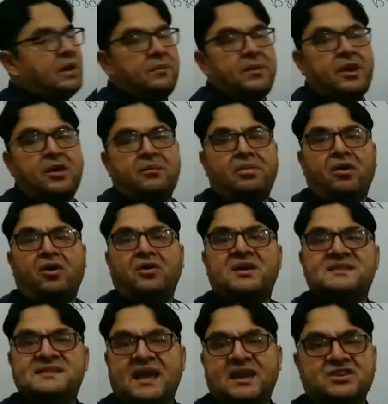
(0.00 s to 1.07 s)
become
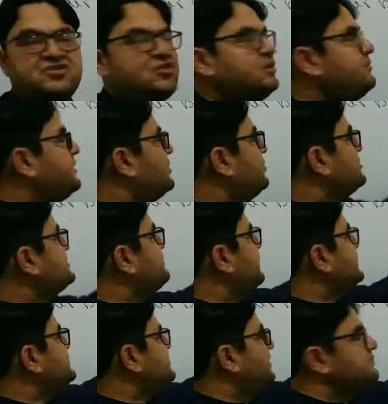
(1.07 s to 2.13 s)
non-essential because my
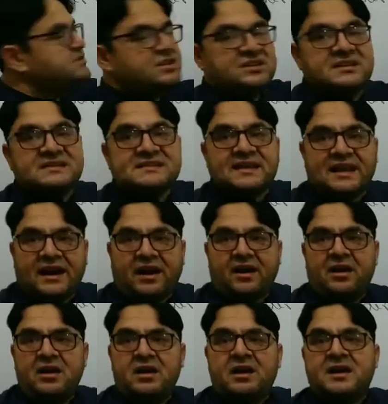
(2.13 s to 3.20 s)
subject is
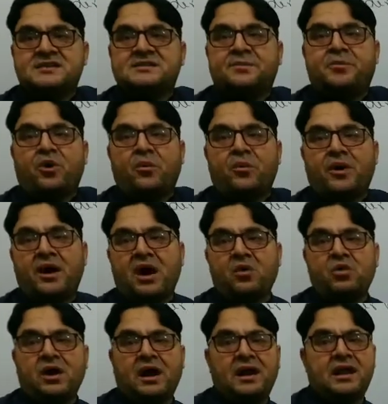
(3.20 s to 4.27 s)
clear. It's a proper
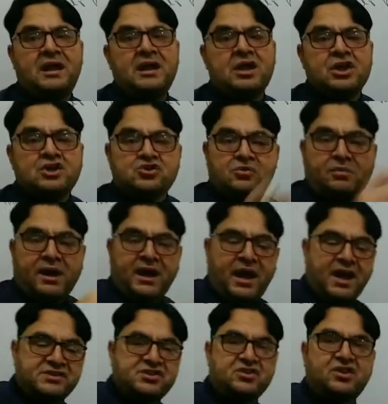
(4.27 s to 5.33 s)
noun Ali, so my
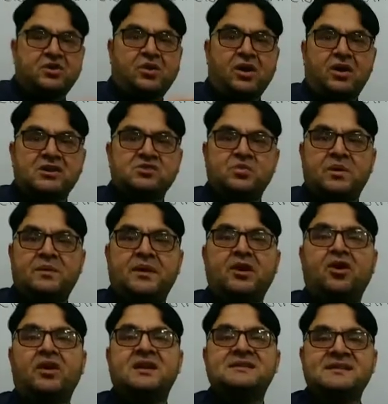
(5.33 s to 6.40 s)
adjective clause will be
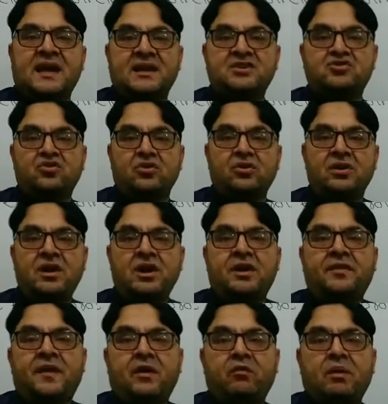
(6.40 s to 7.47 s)
non-essential.
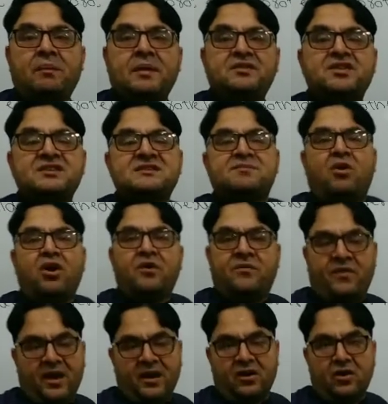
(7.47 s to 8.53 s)
That will be just
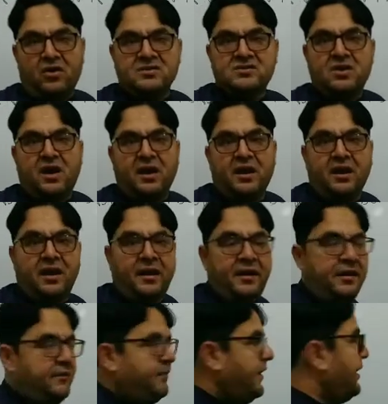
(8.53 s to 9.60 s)
modifying clause, not an identifying